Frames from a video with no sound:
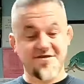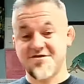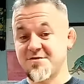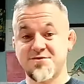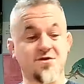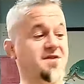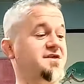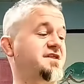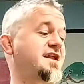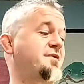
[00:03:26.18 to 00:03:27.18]

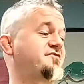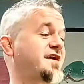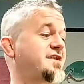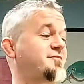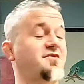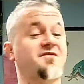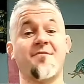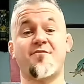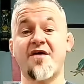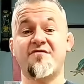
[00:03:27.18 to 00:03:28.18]
Subsequently, they're now available.
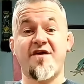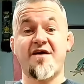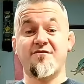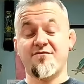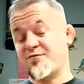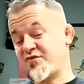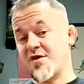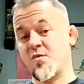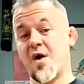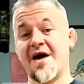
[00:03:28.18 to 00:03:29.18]
They're bred
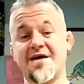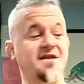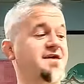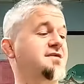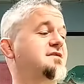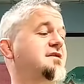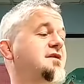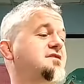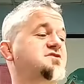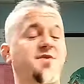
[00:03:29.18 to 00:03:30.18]
pretty widely.
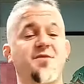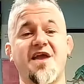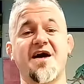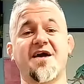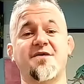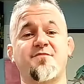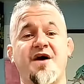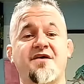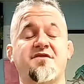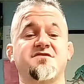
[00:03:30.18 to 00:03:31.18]
Some of the black-headed
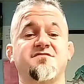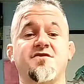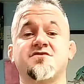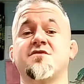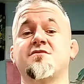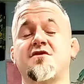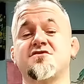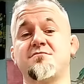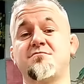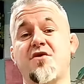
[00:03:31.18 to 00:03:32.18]
pythons have also
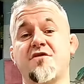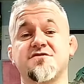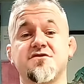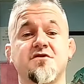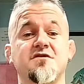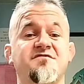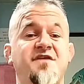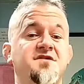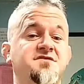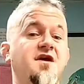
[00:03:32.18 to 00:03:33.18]
got some more, some
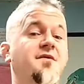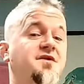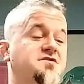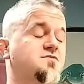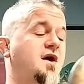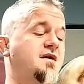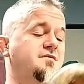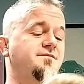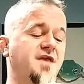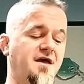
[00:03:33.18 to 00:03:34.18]
cultivars going as
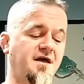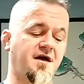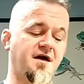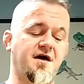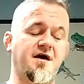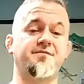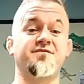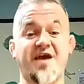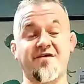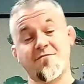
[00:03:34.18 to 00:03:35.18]
well.
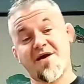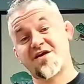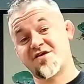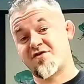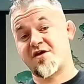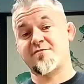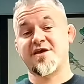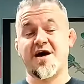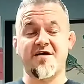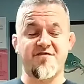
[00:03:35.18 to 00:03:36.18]
They remain
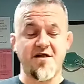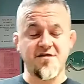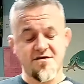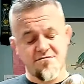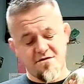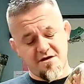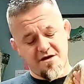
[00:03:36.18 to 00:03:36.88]
incredibly high value.